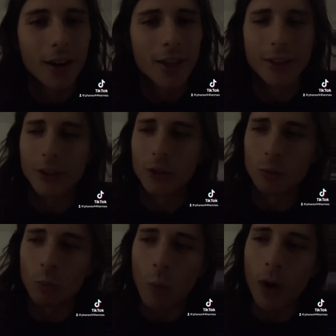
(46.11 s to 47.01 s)
Like, there's
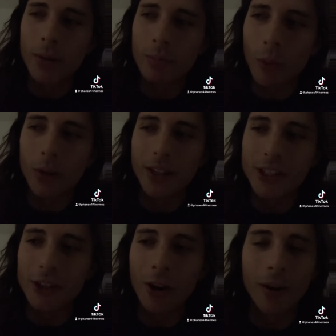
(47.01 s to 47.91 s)
one morning
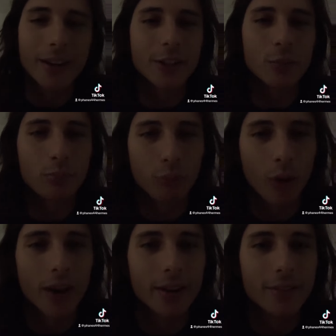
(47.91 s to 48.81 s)
star and it's
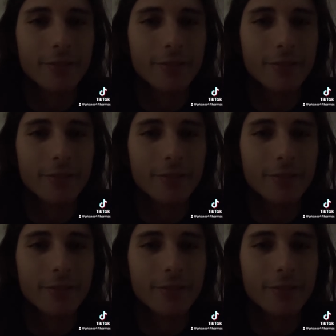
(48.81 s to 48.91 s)
bright.